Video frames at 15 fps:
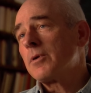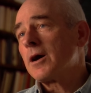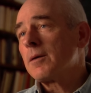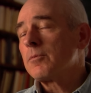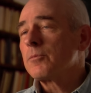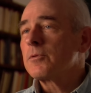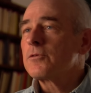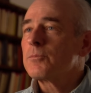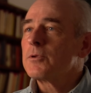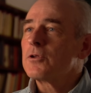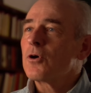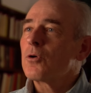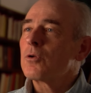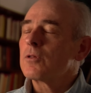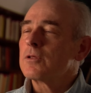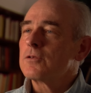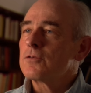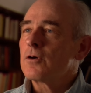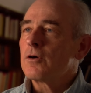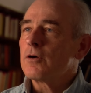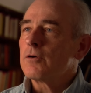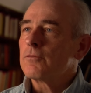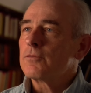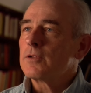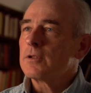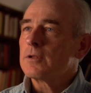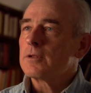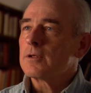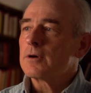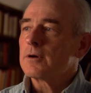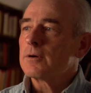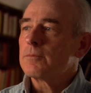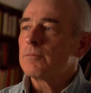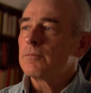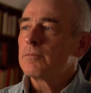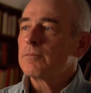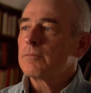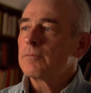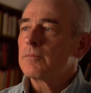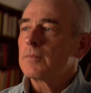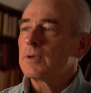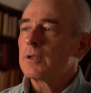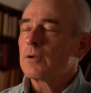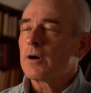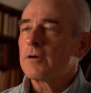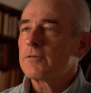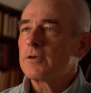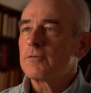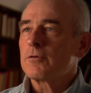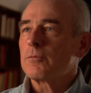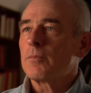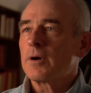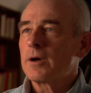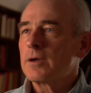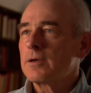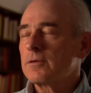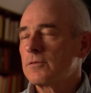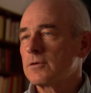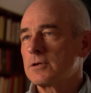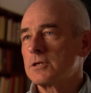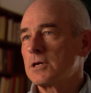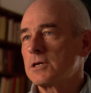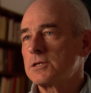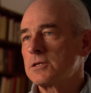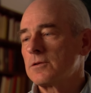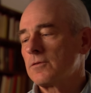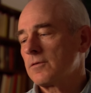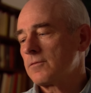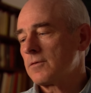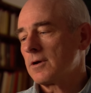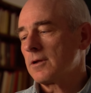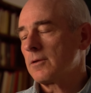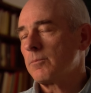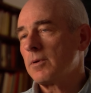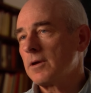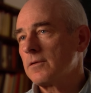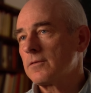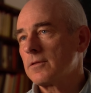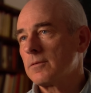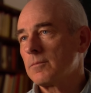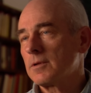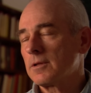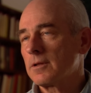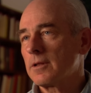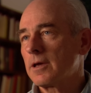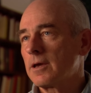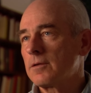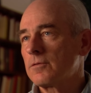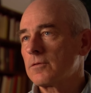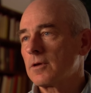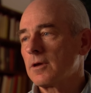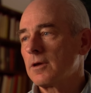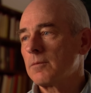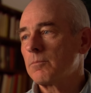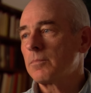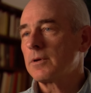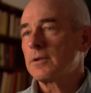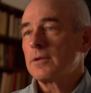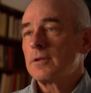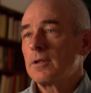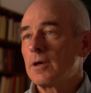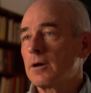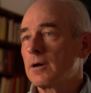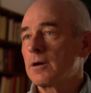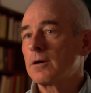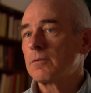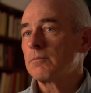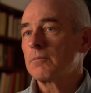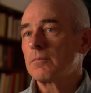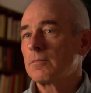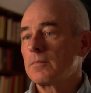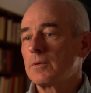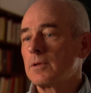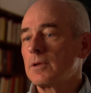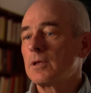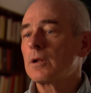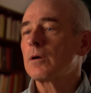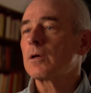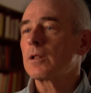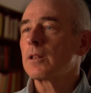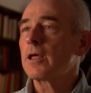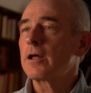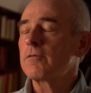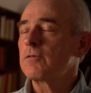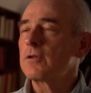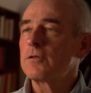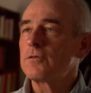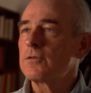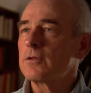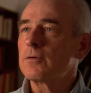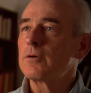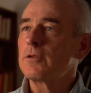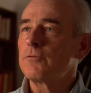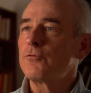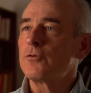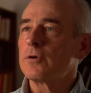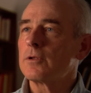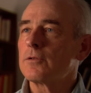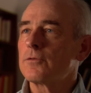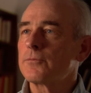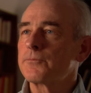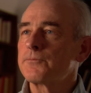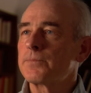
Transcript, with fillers: a problem that's been totally solved, and um, you know, I've given my suggestions. I've tried to base them in the landscape, but um, you know, a lot of it is still inference.